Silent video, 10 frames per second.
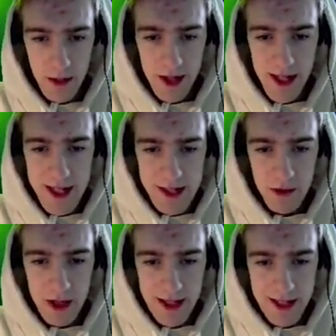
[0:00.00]
we get some
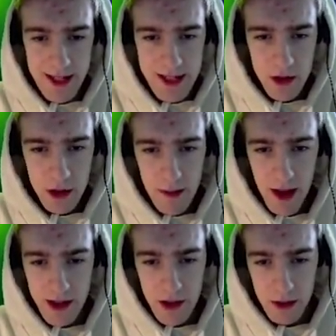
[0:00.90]
relentless, or am
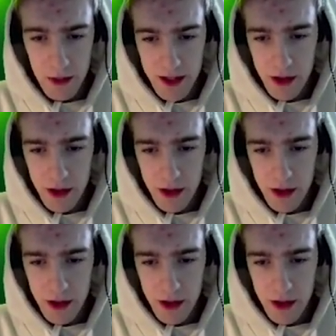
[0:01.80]
I the only one?